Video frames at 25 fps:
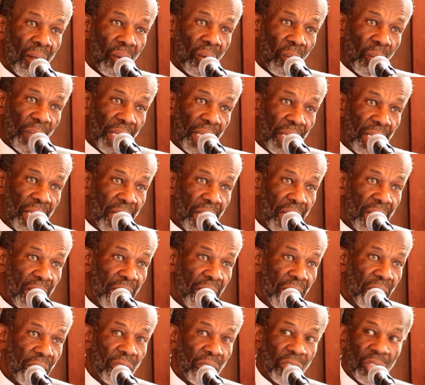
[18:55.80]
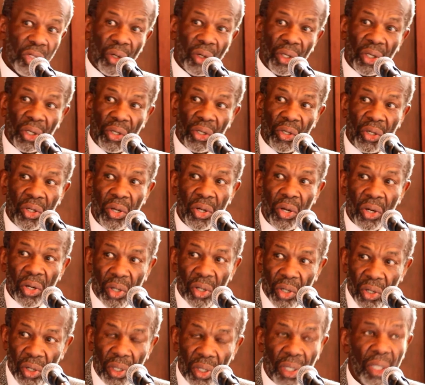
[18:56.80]
We need to
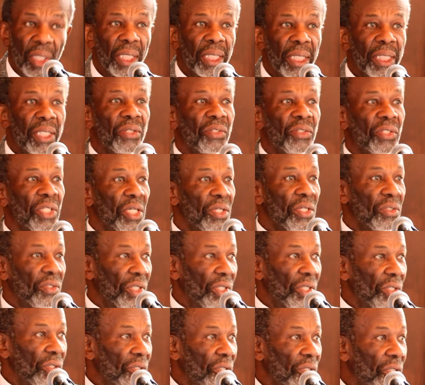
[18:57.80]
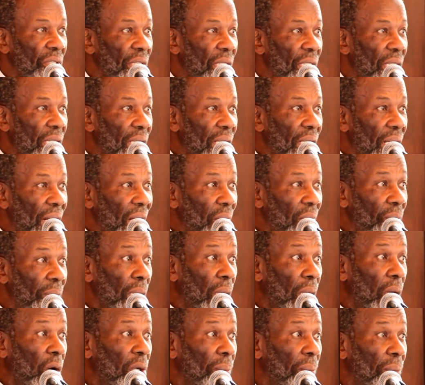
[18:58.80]
cure diseases, and
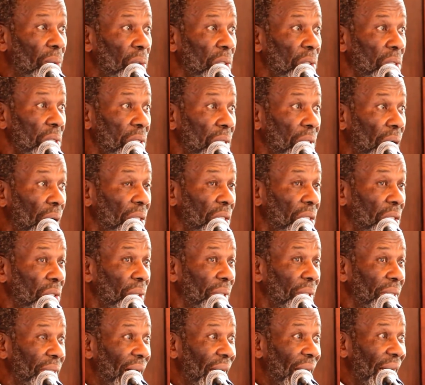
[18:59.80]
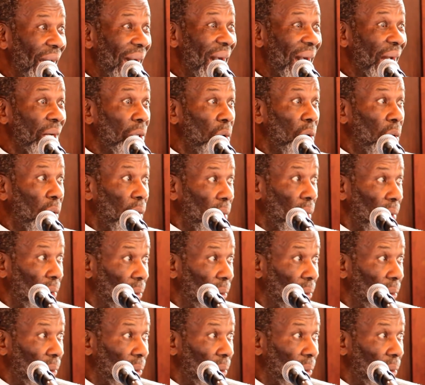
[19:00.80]
we're almost not doing that at all.